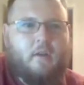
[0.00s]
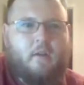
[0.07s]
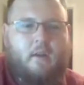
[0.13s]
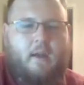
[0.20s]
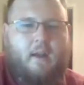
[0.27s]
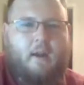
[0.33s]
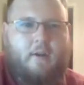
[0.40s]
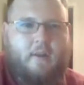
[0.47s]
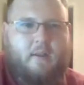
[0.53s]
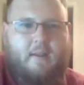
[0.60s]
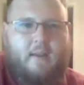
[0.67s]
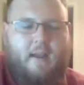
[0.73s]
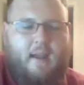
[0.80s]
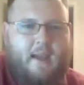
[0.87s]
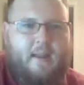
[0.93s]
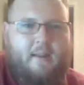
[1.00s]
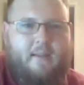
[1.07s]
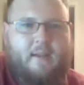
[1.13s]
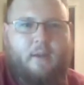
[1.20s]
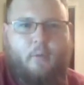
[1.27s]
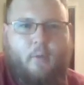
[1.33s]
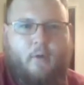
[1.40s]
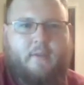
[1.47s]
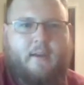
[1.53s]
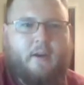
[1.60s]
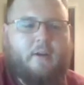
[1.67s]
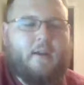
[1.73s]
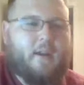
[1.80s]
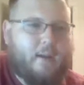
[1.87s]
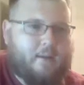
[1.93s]
And I had taken one
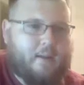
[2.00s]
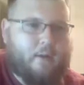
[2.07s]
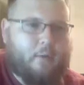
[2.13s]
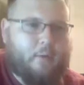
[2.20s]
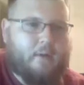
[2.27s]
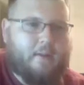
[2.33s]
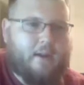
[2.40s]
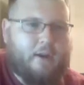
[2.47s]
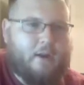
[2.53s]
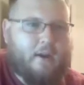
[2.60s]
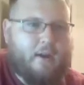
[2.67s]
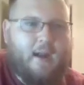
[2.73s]
tower, he had taken one tower.